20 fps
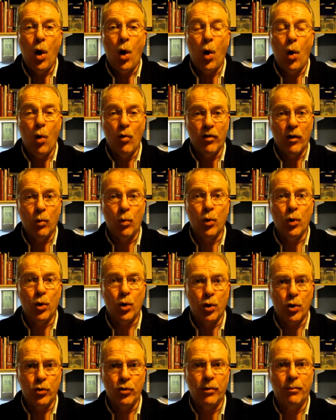over
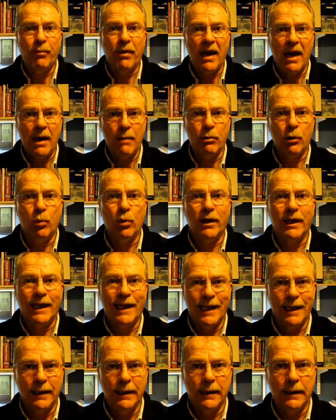100 people were
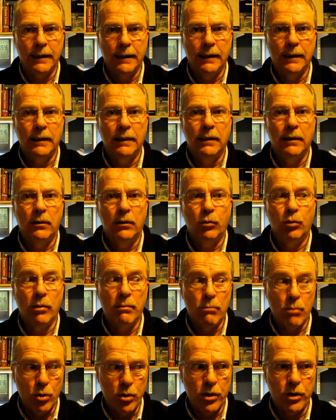killed, were
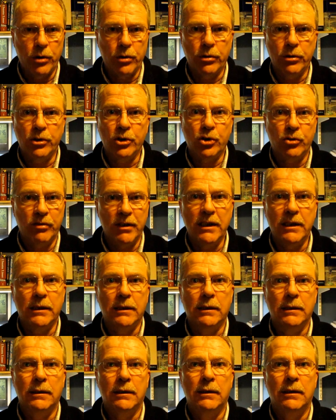murdered on the
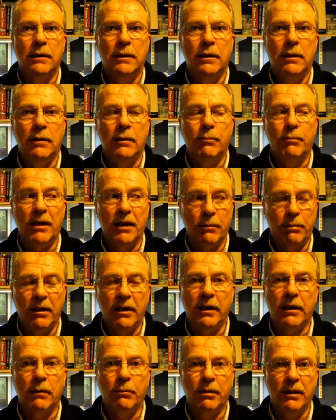streets by the
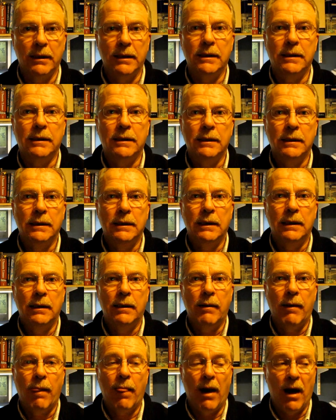political police
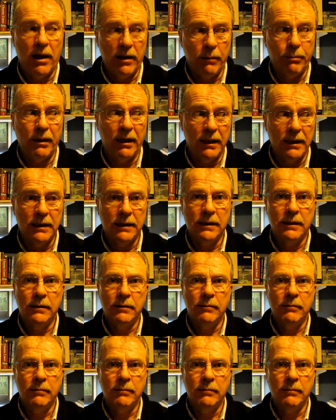and the police.